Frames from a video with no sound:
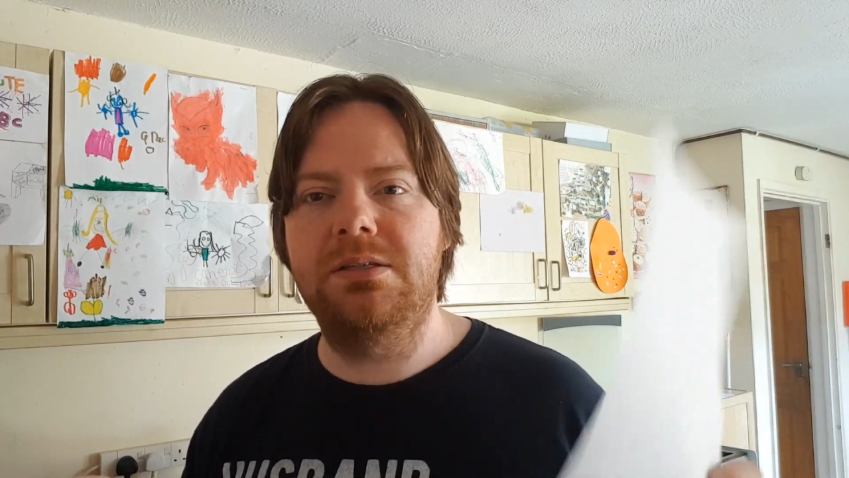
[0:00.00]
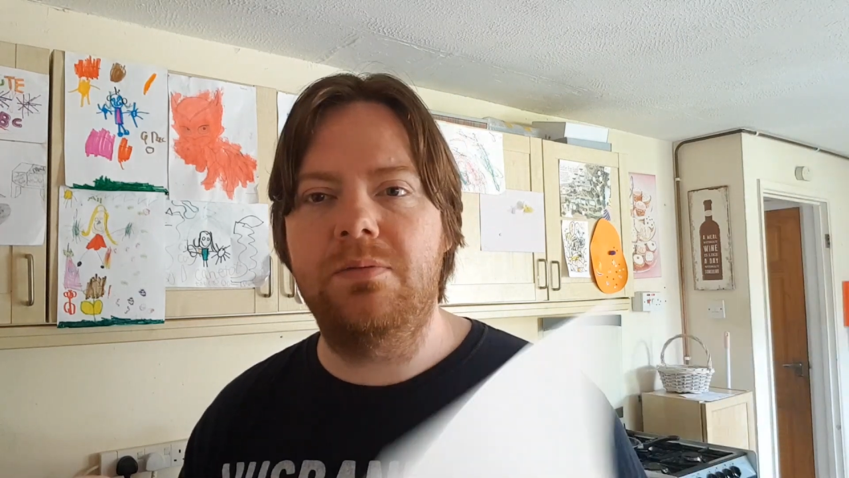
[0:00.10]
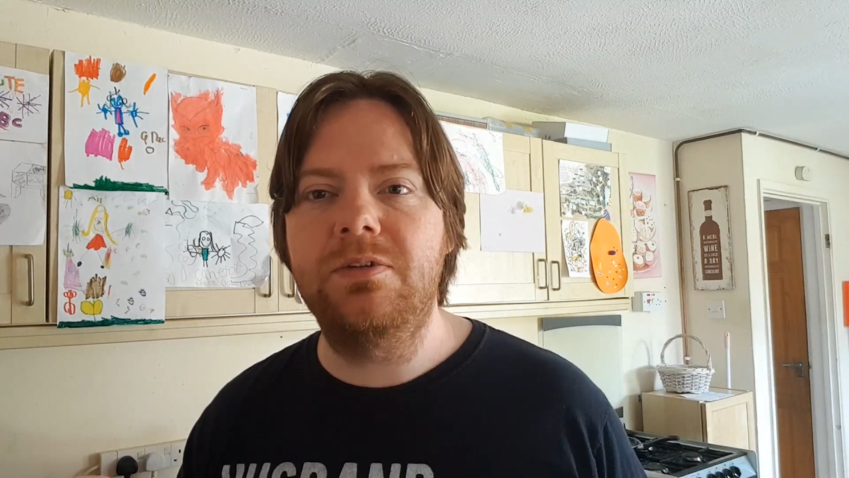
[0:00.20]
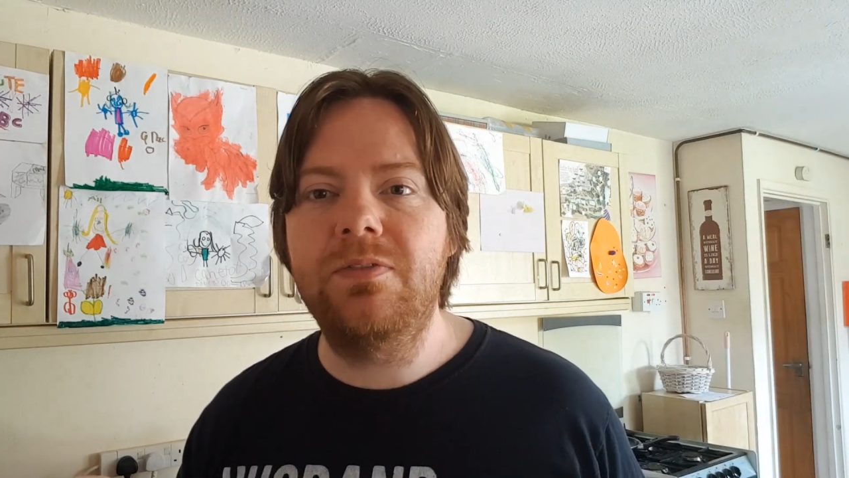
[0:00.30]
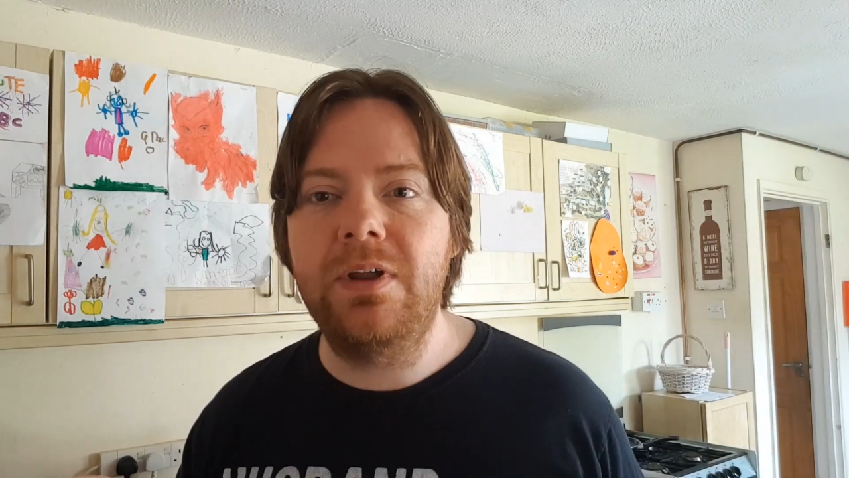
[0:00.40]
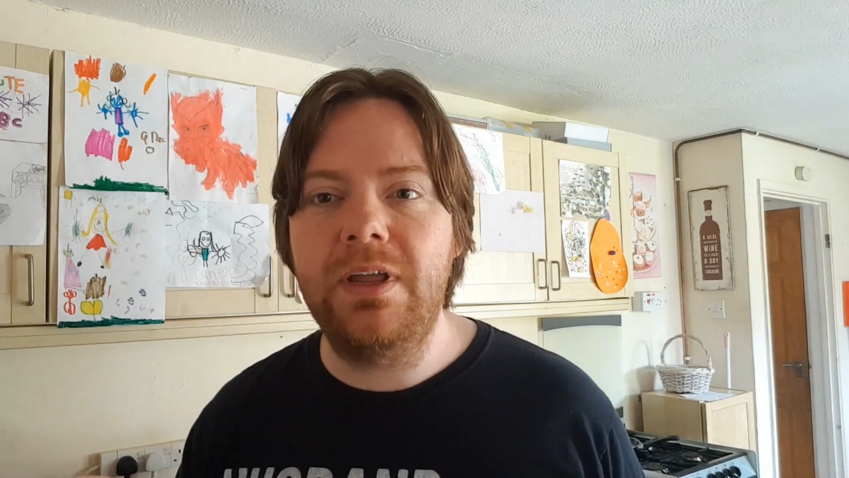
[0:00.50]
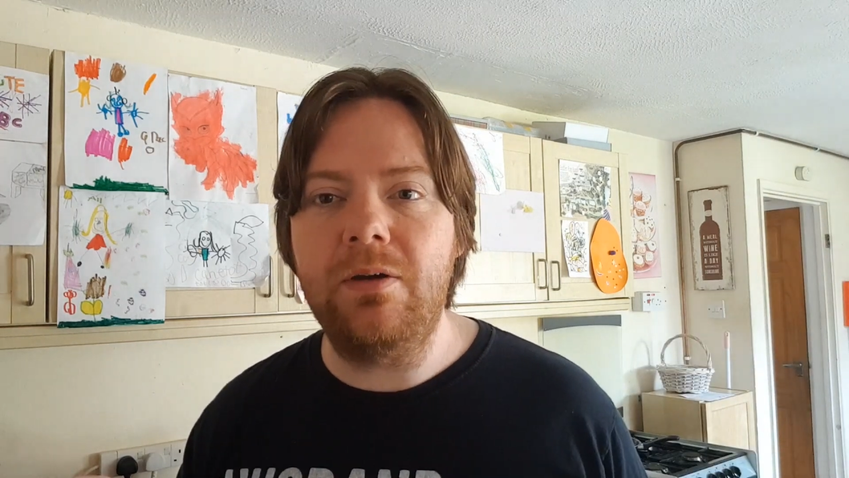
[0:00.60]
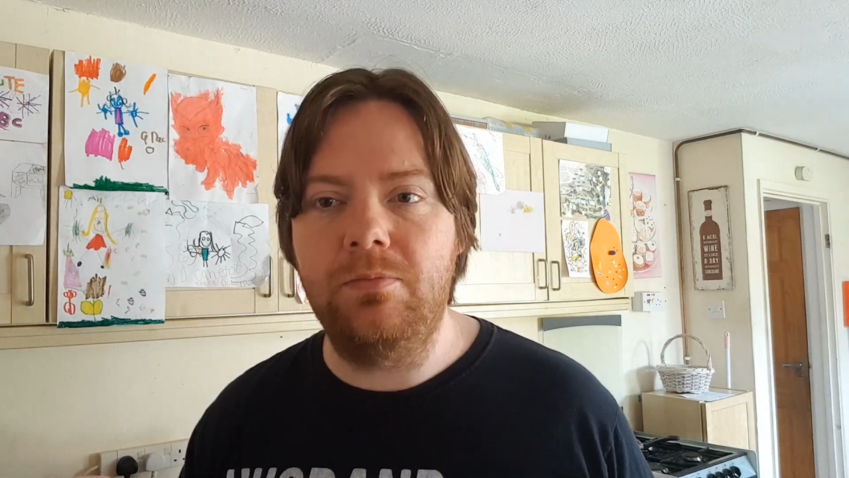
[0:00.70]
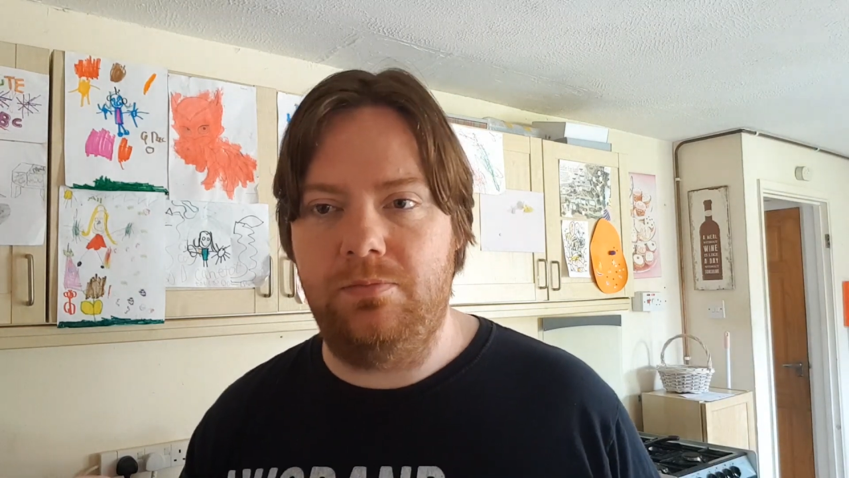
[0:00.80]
time to find out.